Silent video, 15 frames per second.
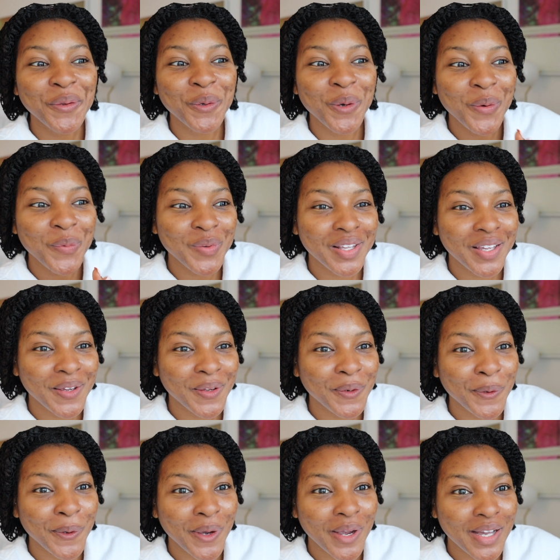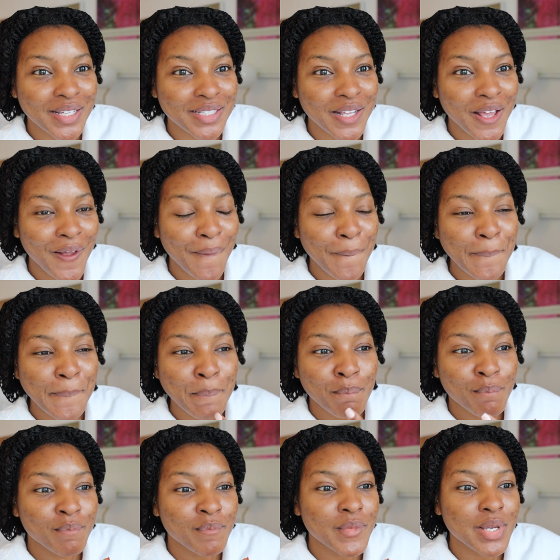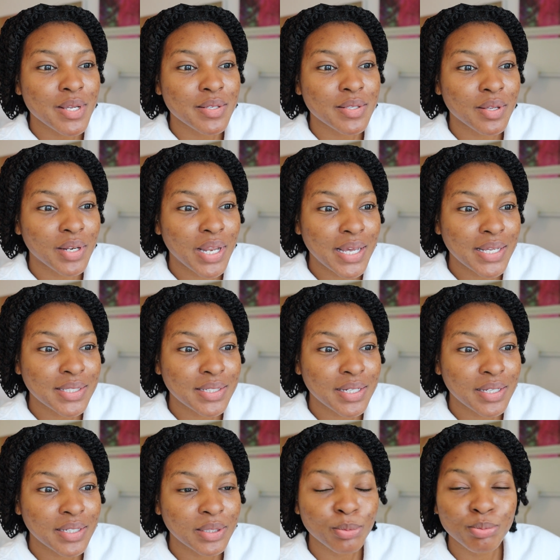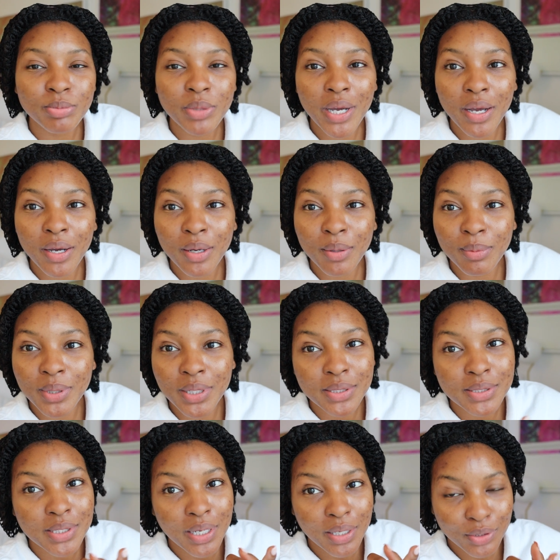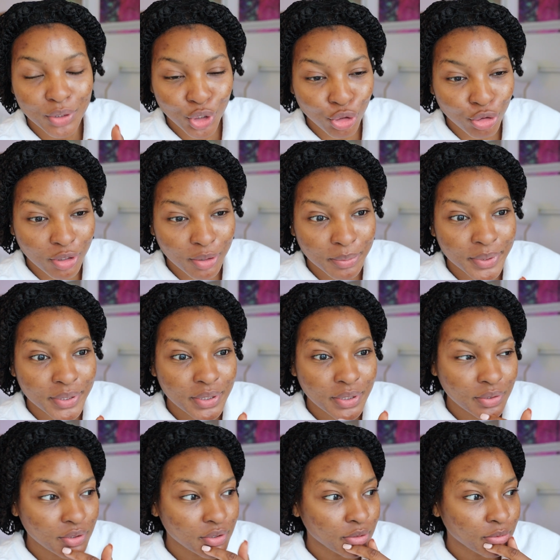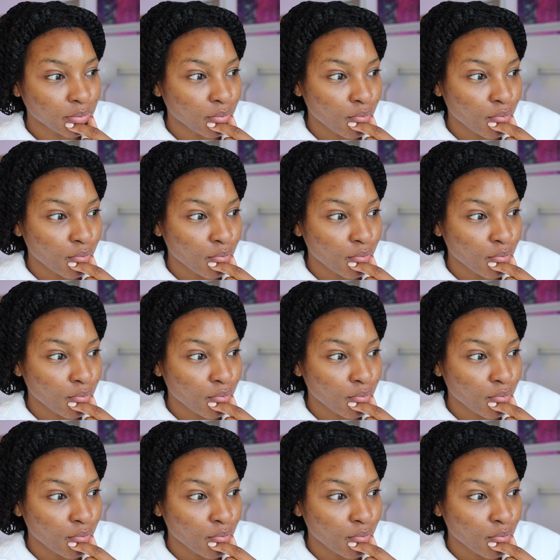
you're going to really hear New York outside so last night, I heard when they took out the garbage,